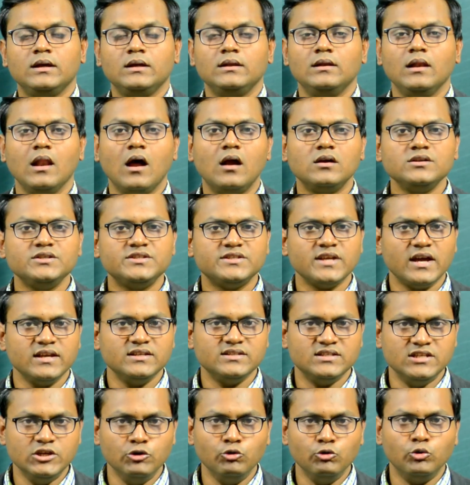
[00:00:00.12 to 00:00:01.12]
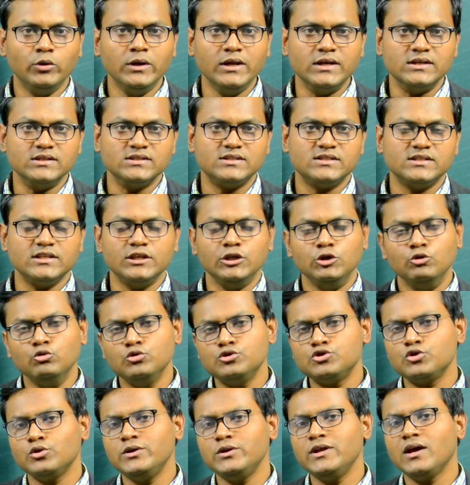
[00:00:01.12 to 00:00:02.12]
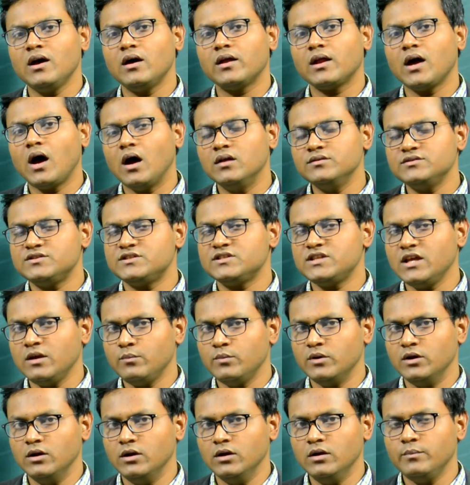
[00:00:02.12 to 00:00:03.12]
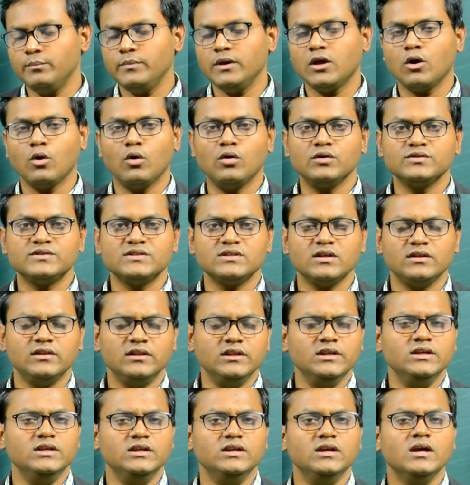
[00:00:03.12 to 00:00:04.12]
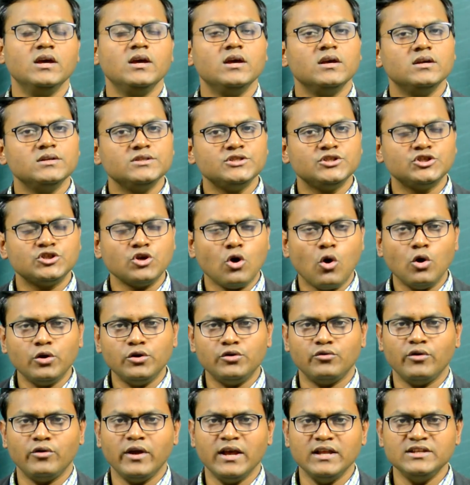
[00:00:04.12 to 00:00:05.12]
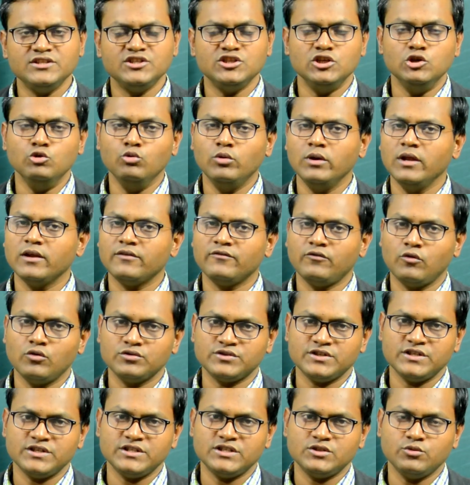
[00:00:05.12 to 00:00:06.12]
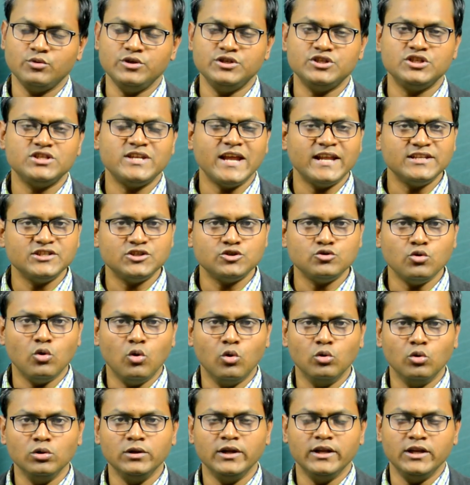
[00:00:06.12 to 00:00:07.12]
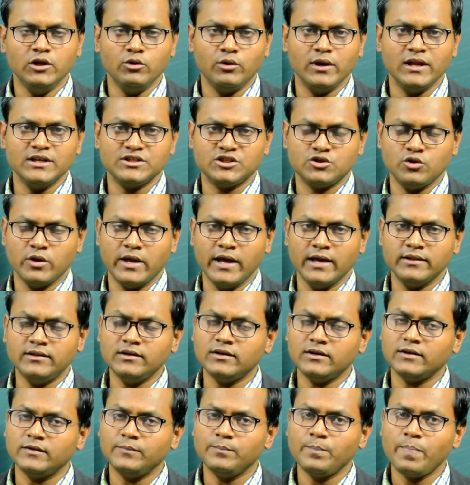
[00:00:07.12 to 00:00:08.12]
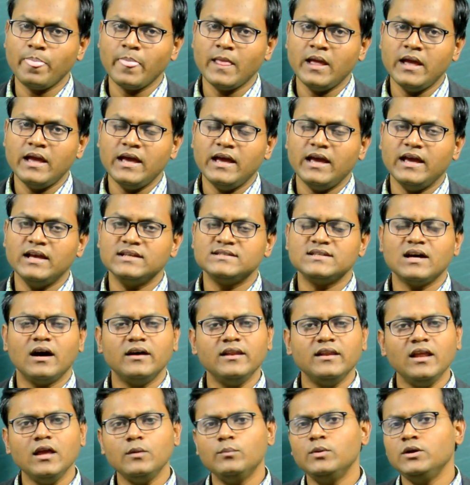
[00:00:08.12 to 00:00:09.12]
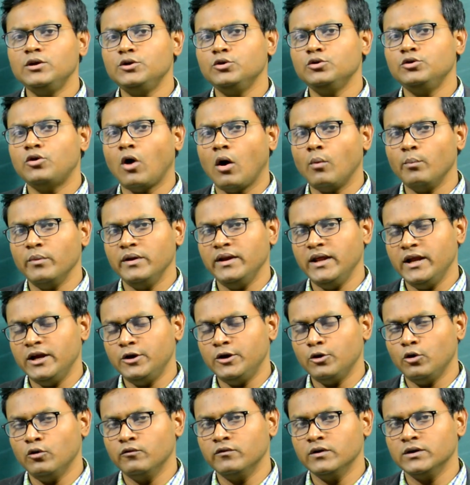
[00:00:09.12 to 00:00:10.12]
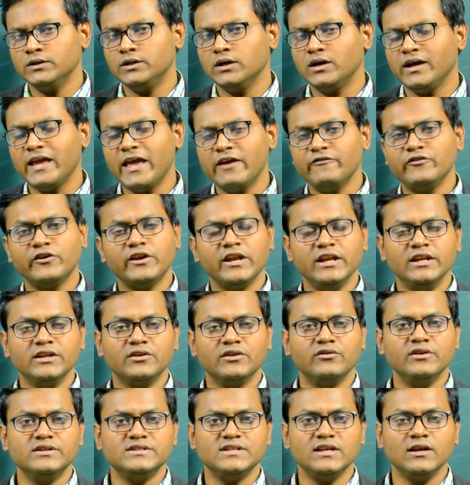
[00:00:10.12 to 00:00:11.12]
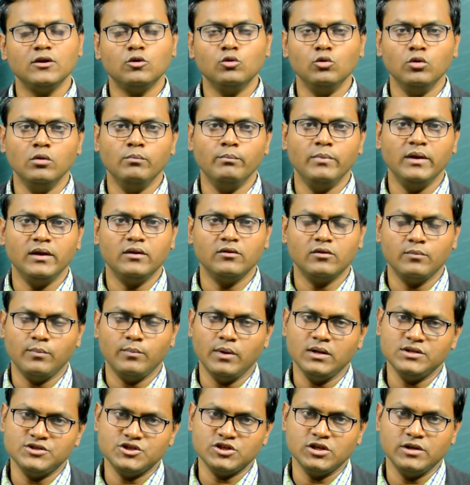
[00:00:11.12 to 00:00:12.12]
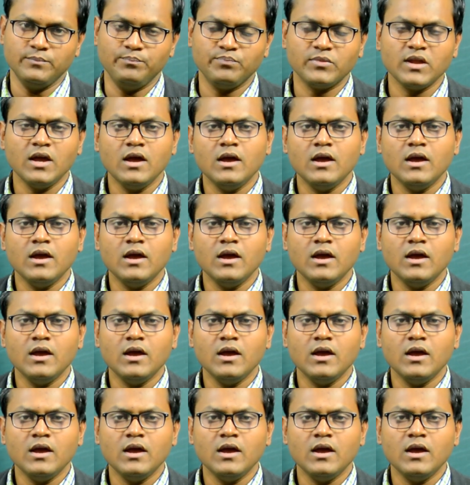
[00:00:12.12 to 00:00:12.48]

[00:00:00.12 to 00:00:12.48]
Large size nucleus usually are unstable because the short range nuclear forces which tends to hold the nucleus together is unable to dominate over the ever increasing Coulombic repulsion.